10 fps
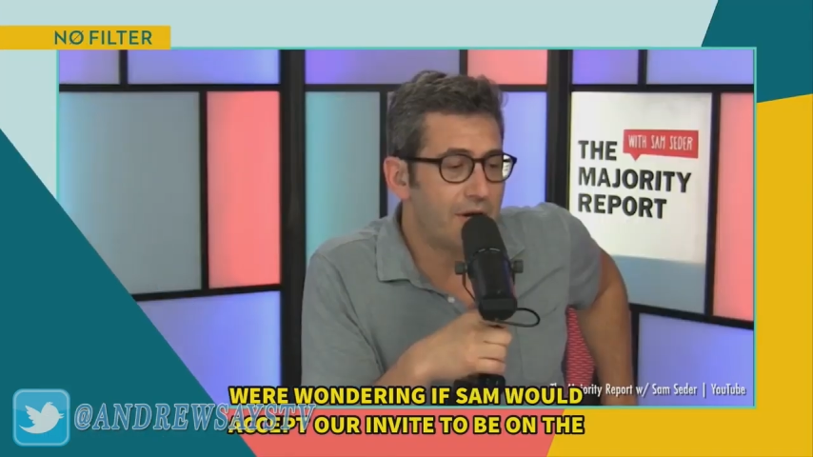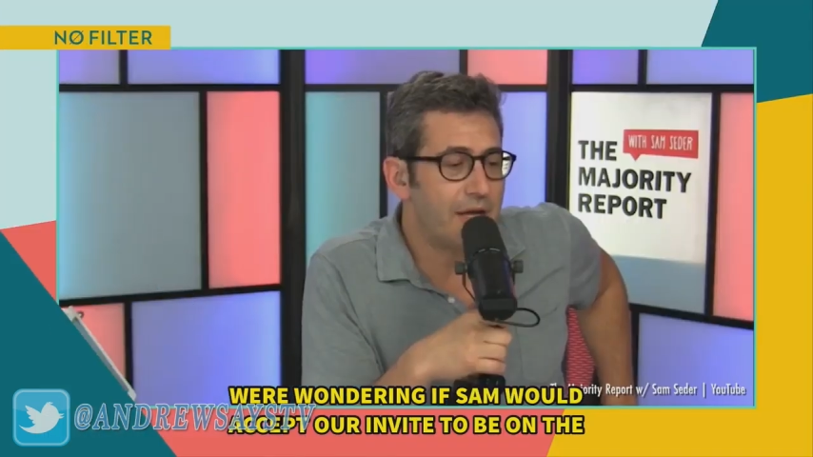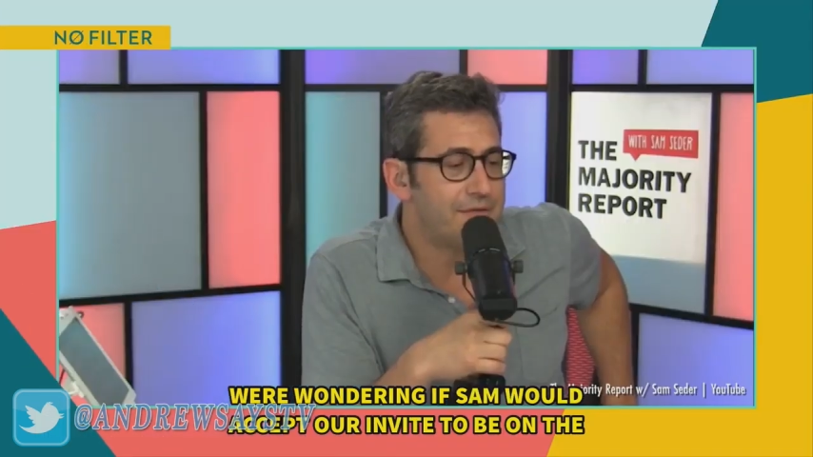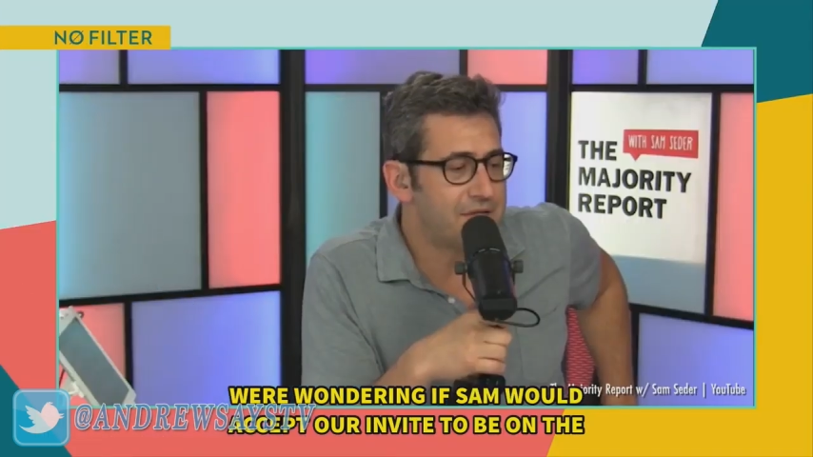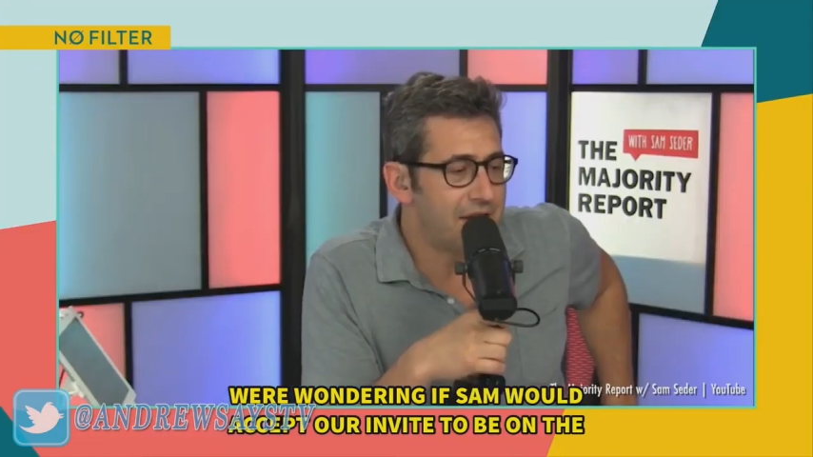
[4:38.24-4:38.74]

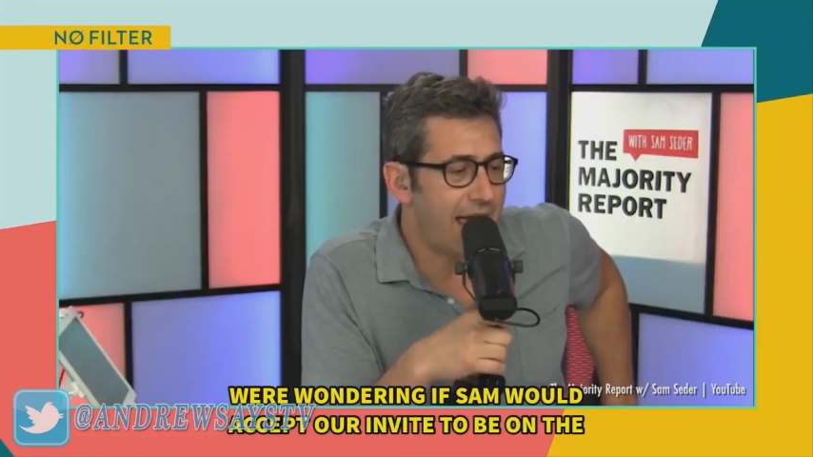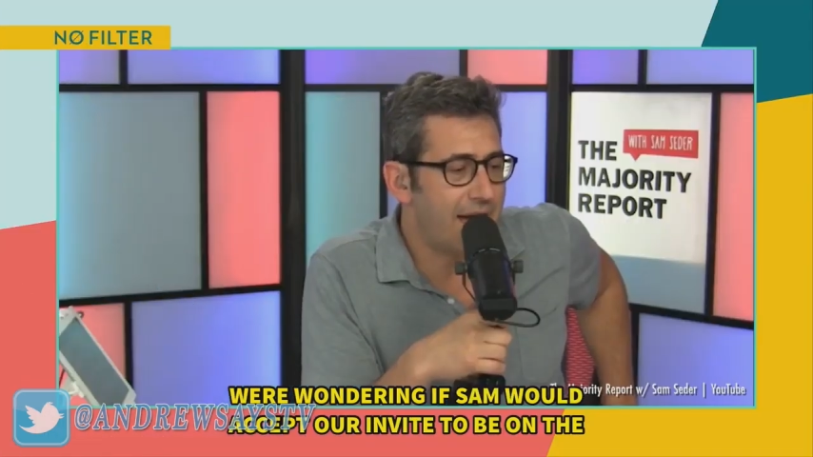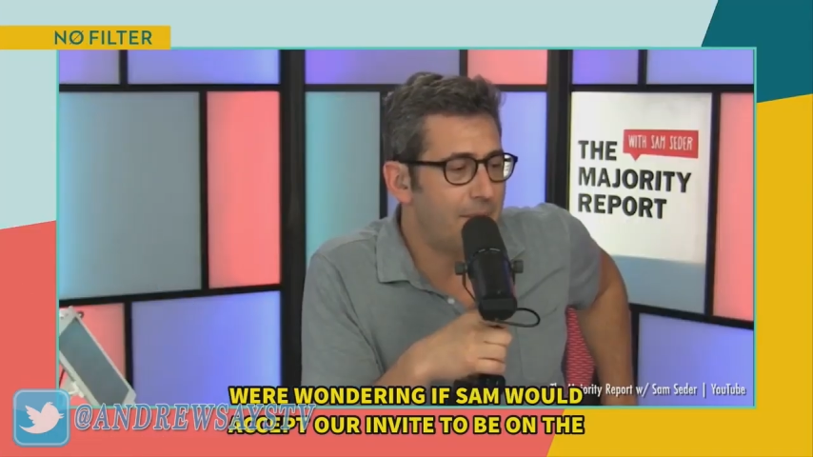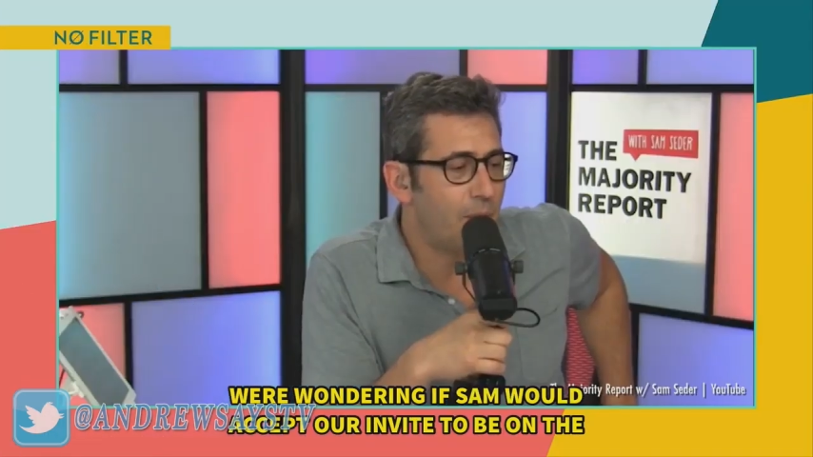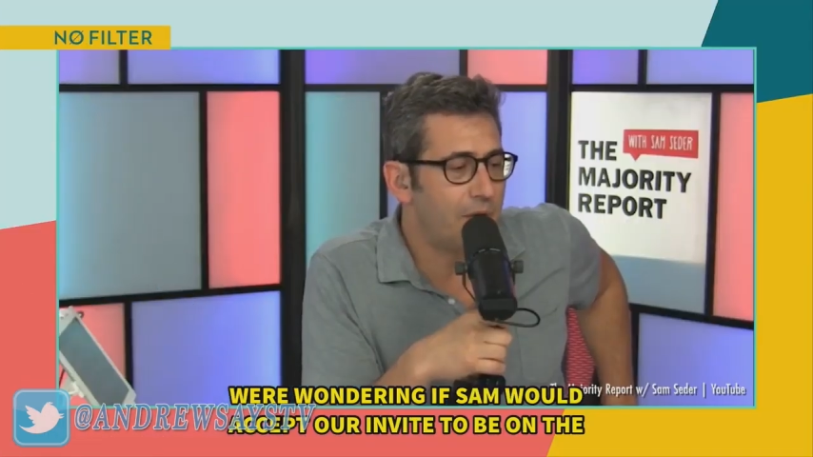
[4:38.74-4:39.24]
wondering if
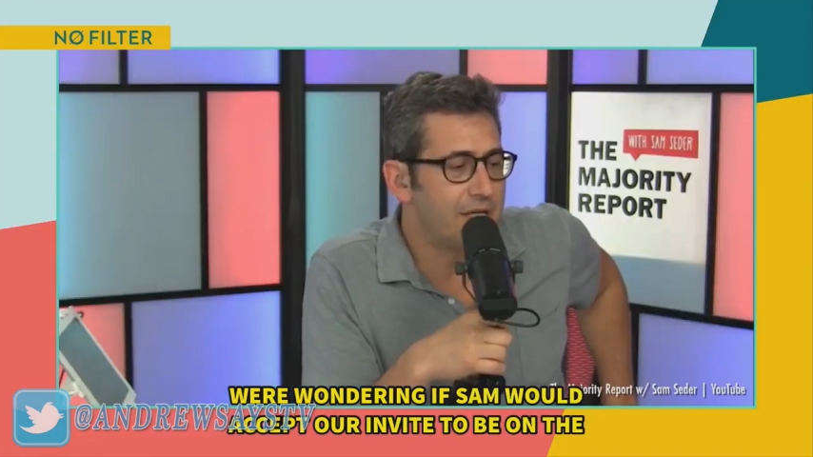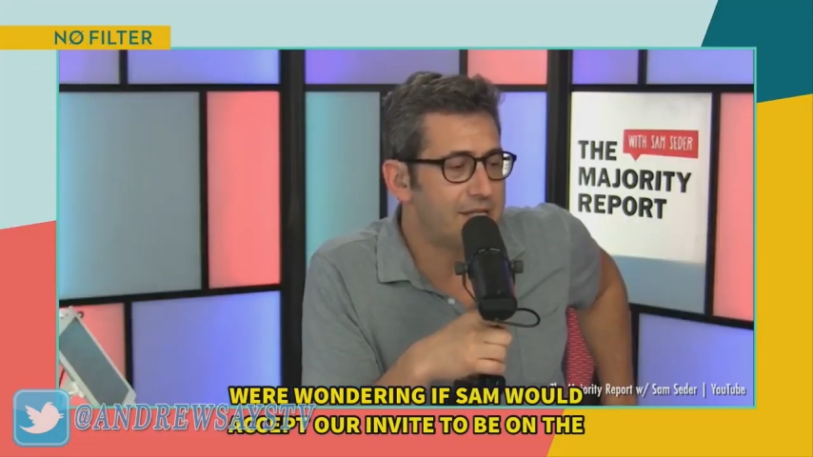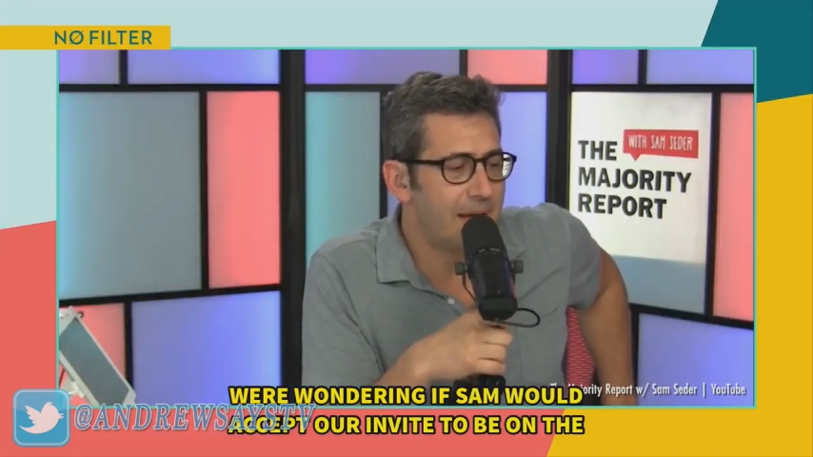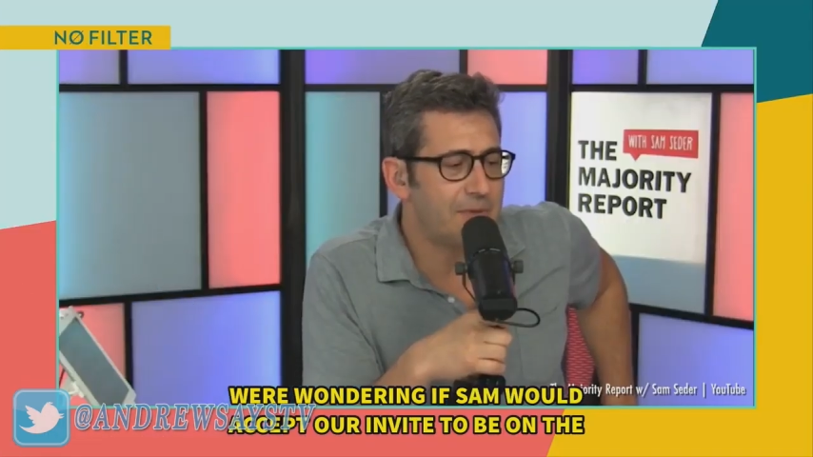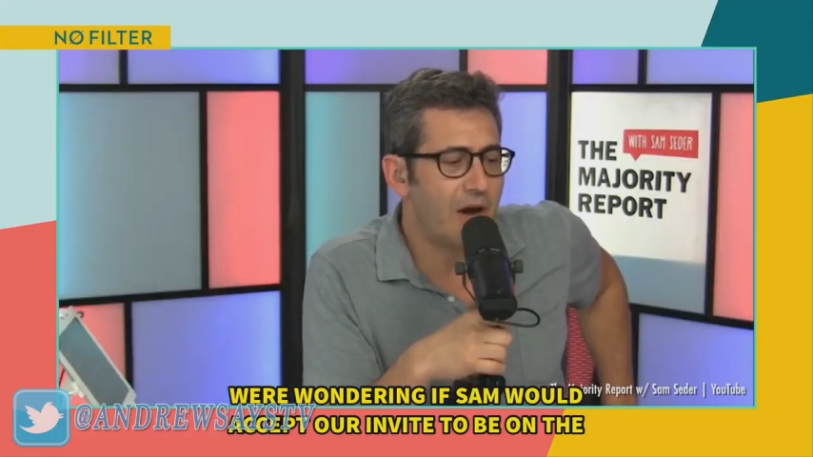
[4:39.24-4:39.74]
Sam
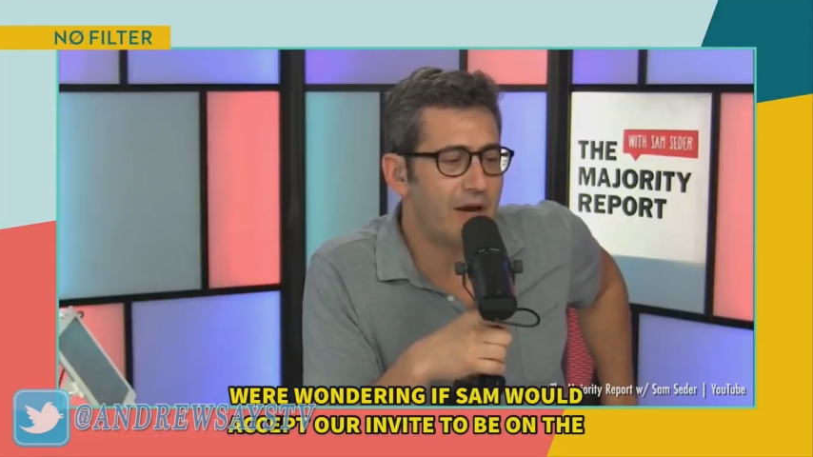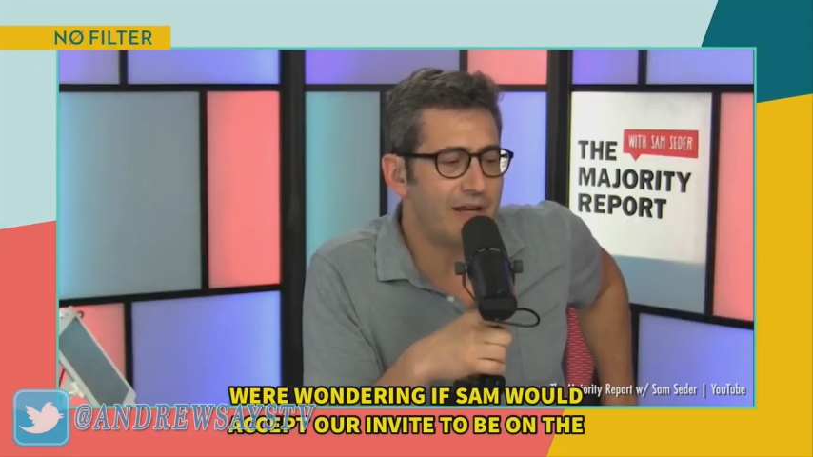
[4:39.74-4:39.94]
would accept